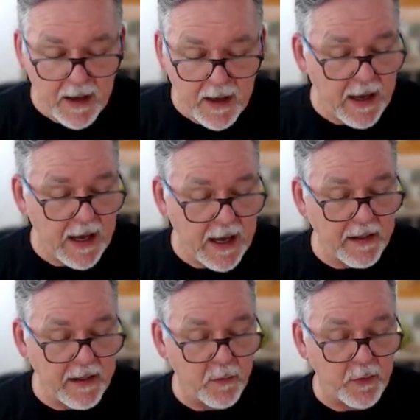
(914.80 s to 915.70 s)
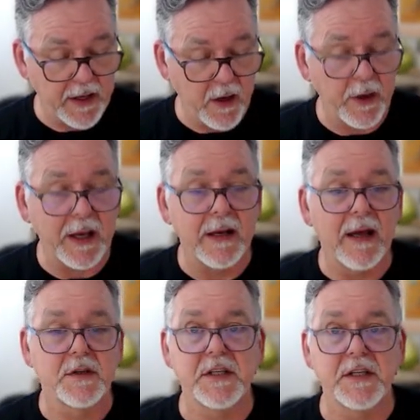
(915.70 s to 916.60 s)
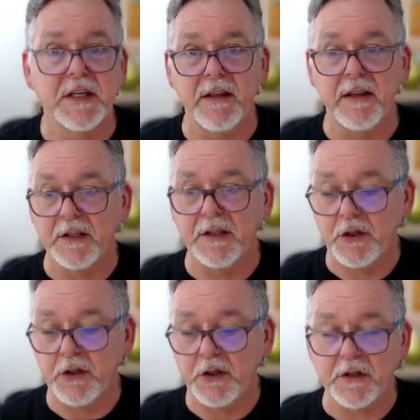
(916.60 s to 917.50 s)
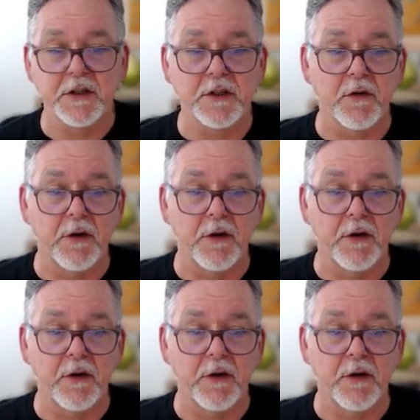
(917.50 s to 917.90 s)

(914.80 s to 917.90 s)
And there we go. We can now see the student's screen